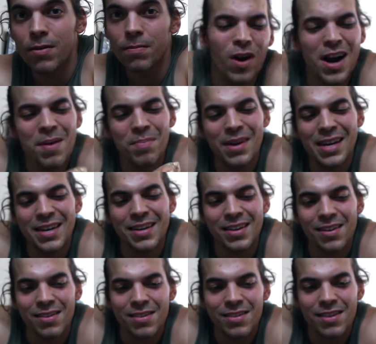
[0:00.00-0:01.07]
What I mean
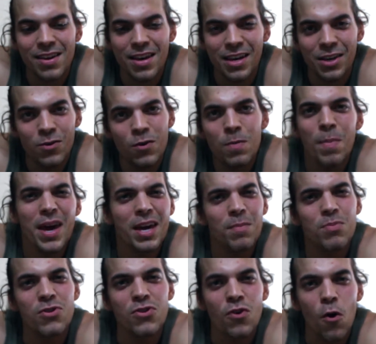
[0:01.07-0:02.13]
is, you can make
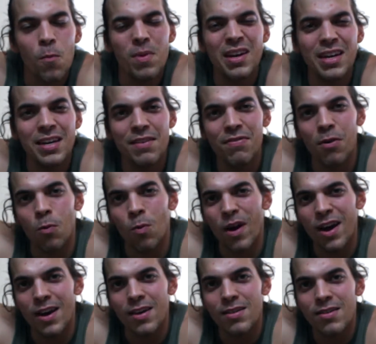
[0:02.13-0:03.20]
them so many different
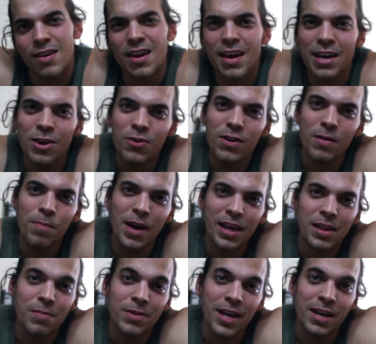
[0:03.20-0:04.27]
ways. You can make
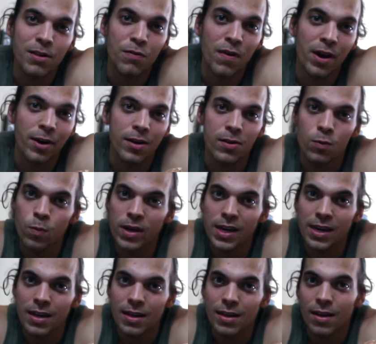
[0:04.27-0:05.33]
them taste very
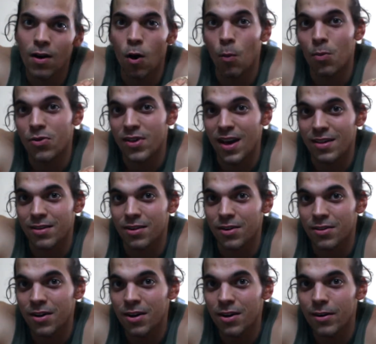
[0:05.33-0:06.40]
sweet, almost as a
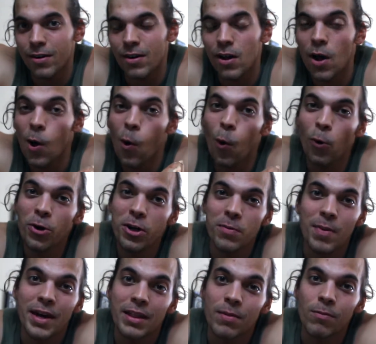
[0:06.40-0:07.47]
dessert, or you can
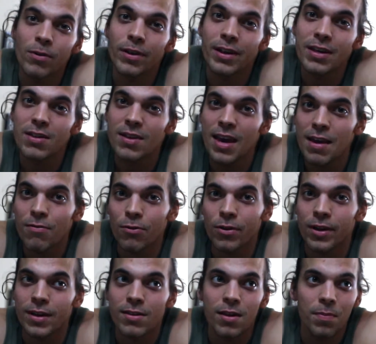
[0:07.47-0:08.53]
make them really
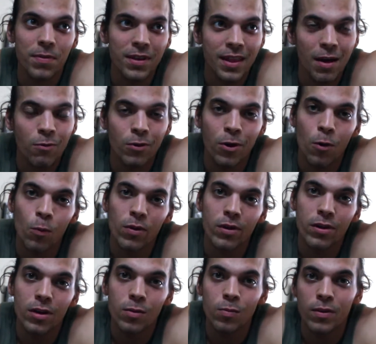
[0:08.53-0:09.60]
savory, something that will go really
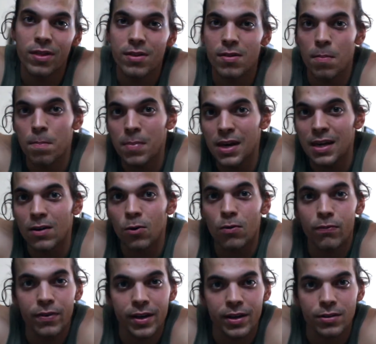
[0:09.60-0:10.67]
good with some meat or
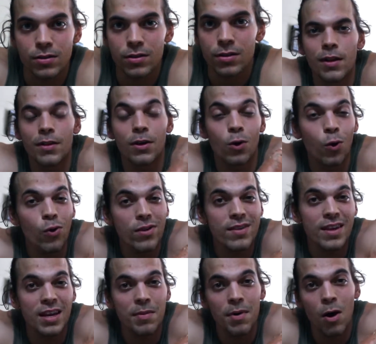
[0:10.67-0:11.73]
fish. The coolest
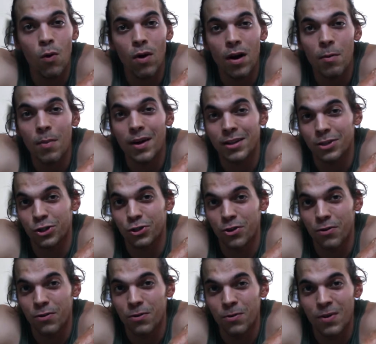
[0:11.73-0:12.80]
thing about what I'm about to
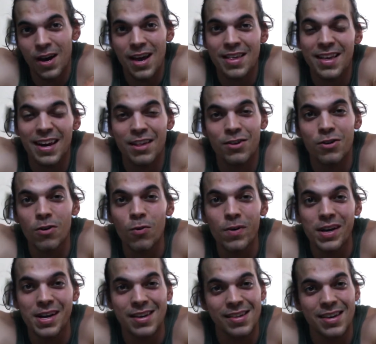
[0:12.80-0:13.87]
show you is that it's so
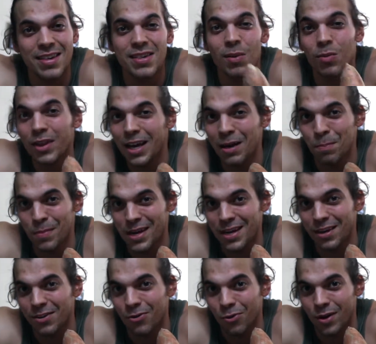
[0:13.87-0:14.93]
easy someone like me
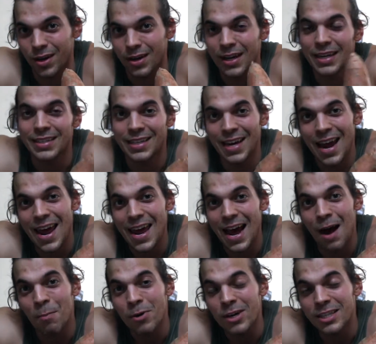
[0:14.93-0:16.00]
can do it. Today,
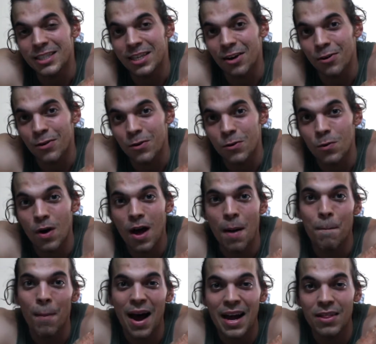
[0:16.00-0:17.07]
I'm gonna tell you
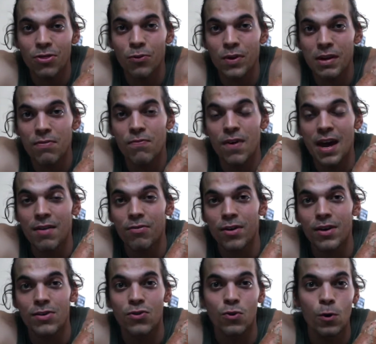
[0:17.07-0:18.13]
my 3
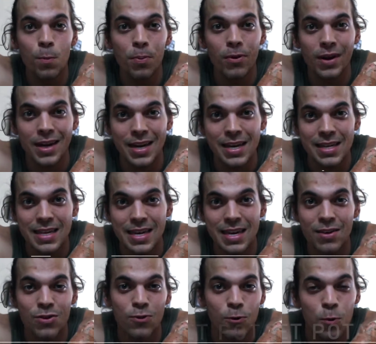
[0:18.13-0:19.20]
favorite super
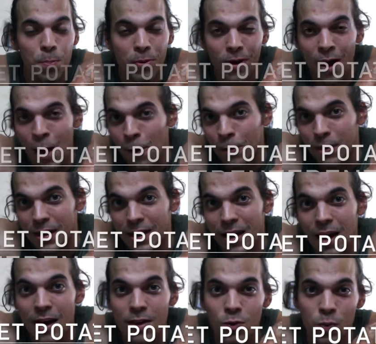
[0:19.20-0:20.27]
easy, super healthy
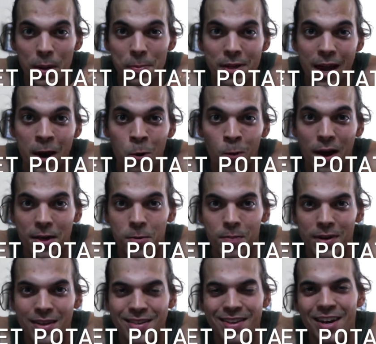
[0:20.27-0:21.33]
sweet potato
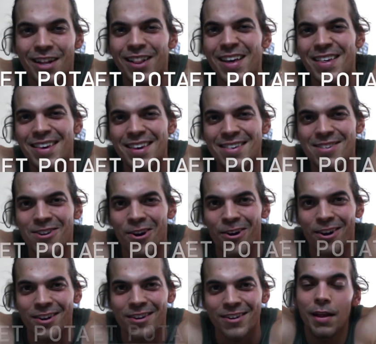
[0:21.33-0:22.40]
recipes. Let's get
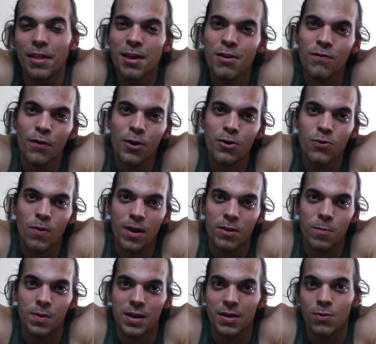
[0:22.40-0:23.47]
started. Now this first
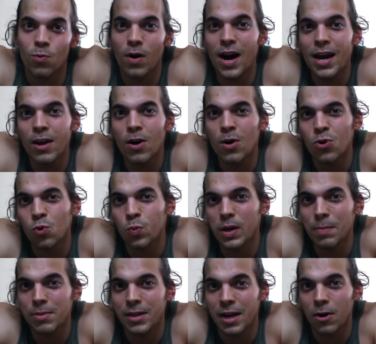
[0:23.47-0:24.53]
recipe is what I call
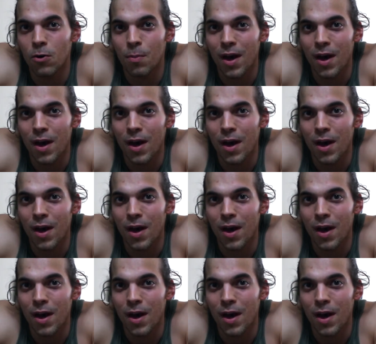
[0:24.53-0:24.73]
sweet potato